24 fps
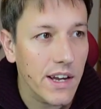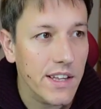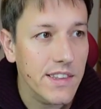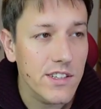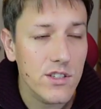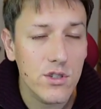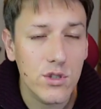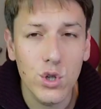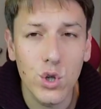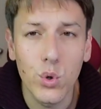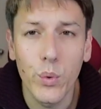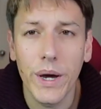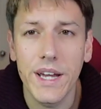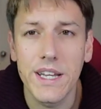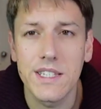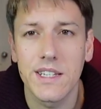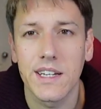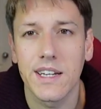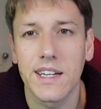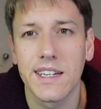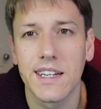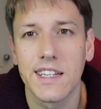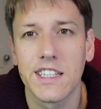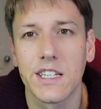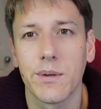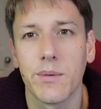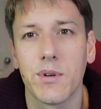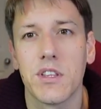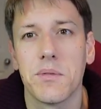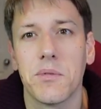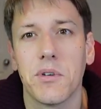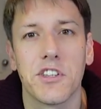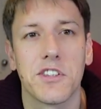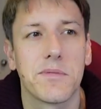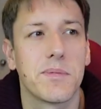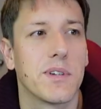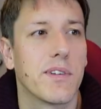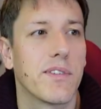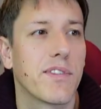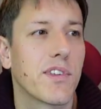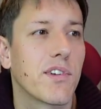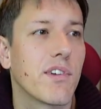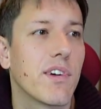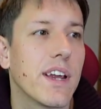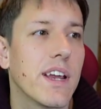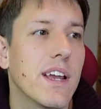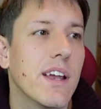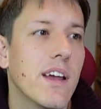And there's two ways I can end up with a multiple of
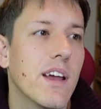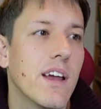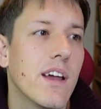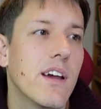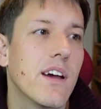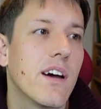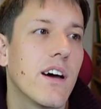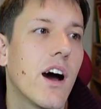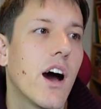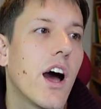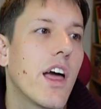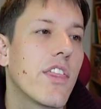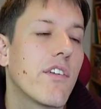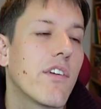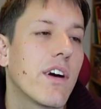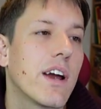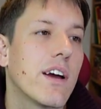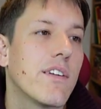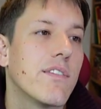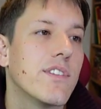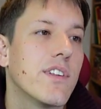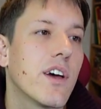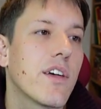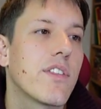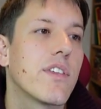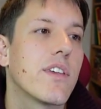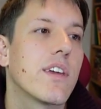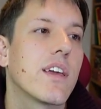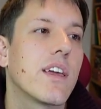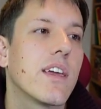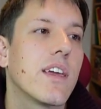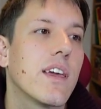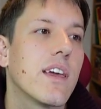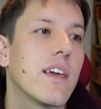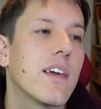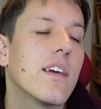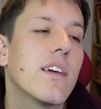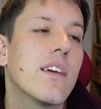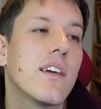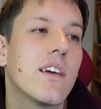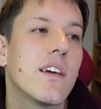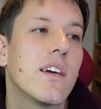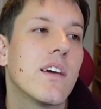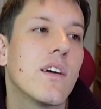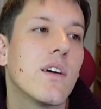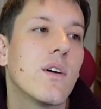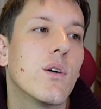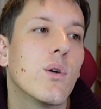3. Either I have nothing here,
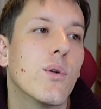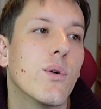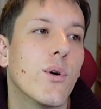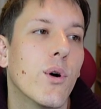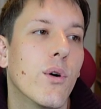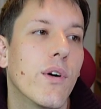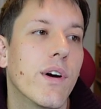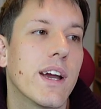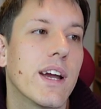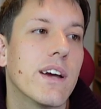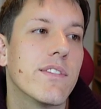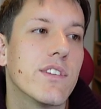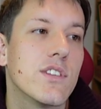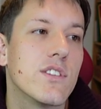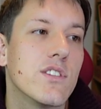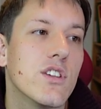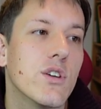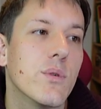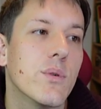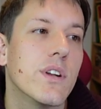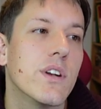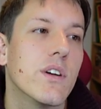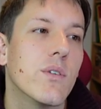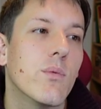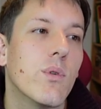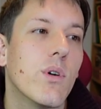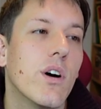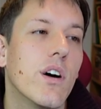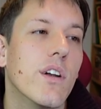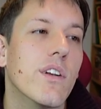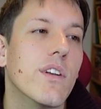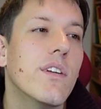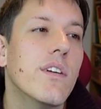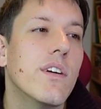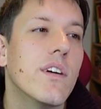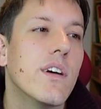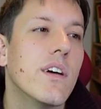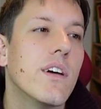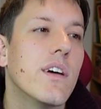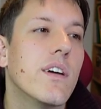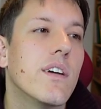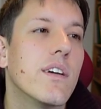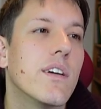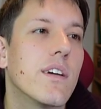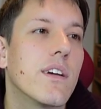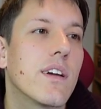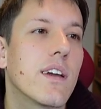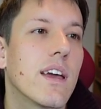or I have a 2 and a 1.
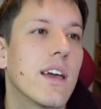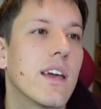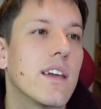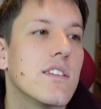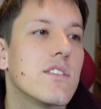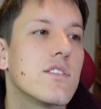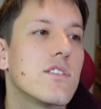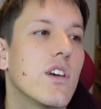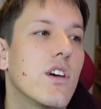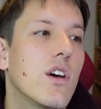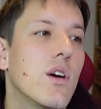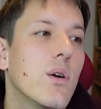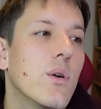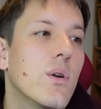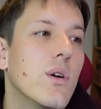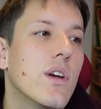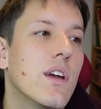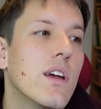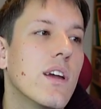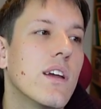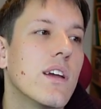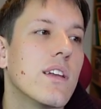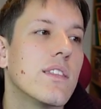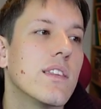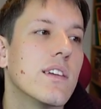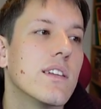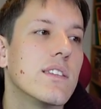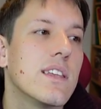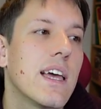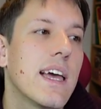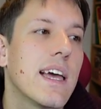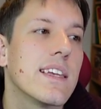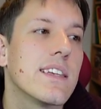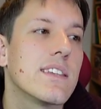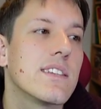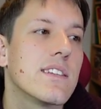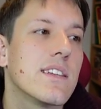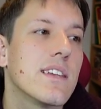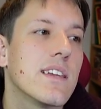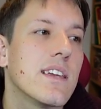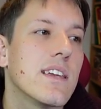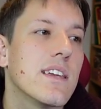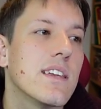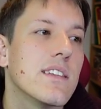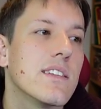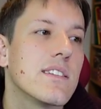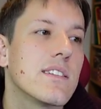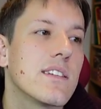Okay, so the test
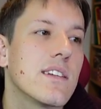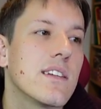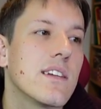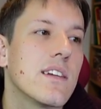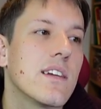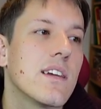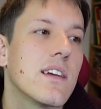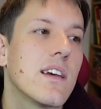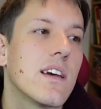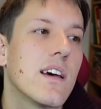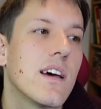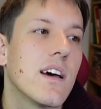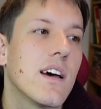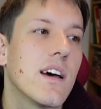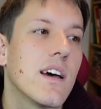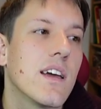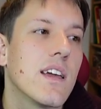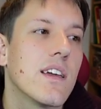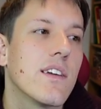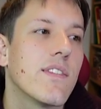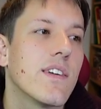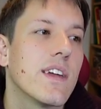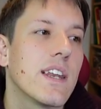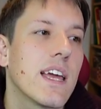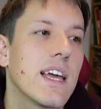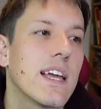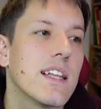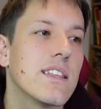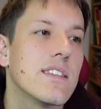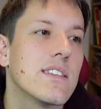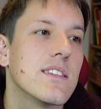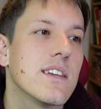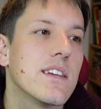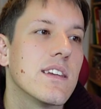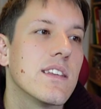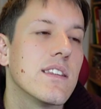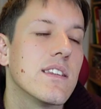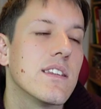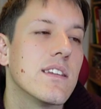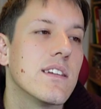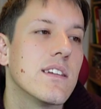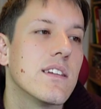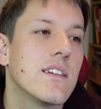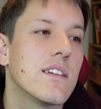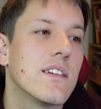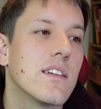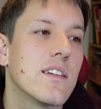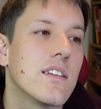is if it ends in
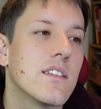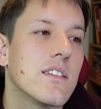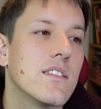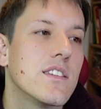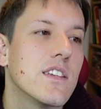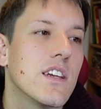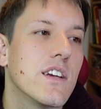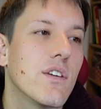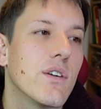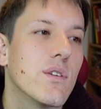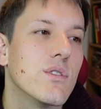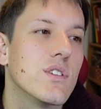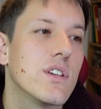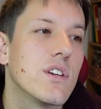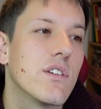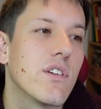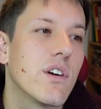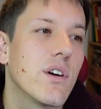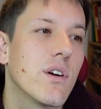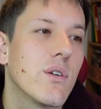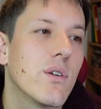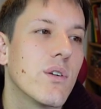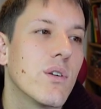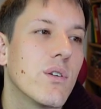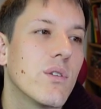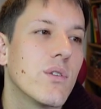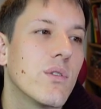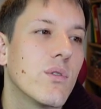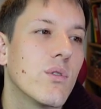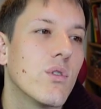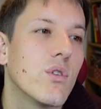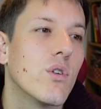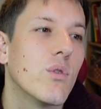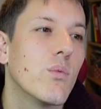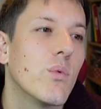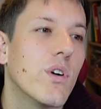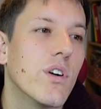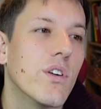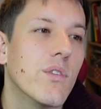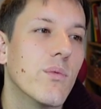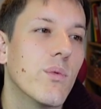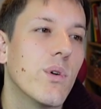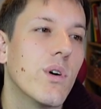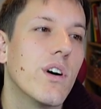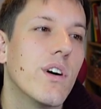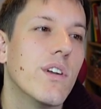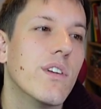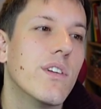0, 0, or 1,
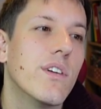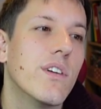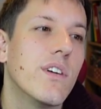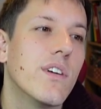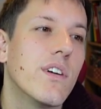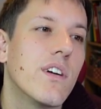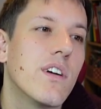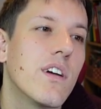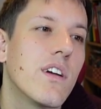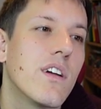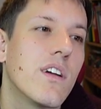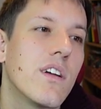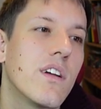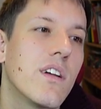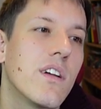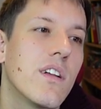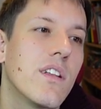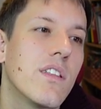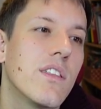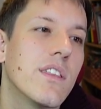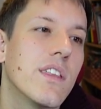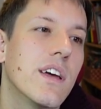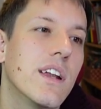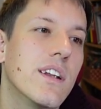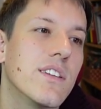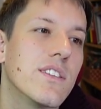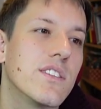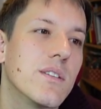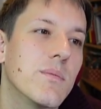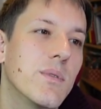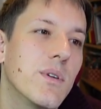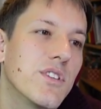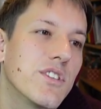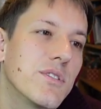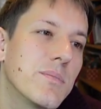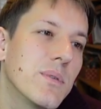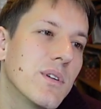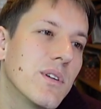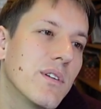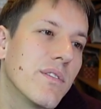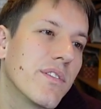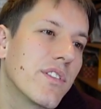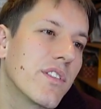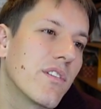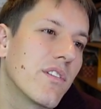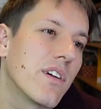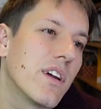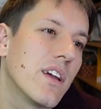1, then it's a multiple of
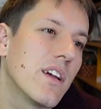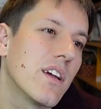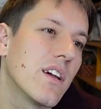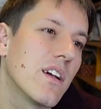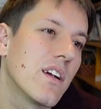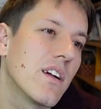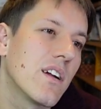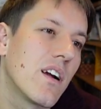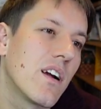3.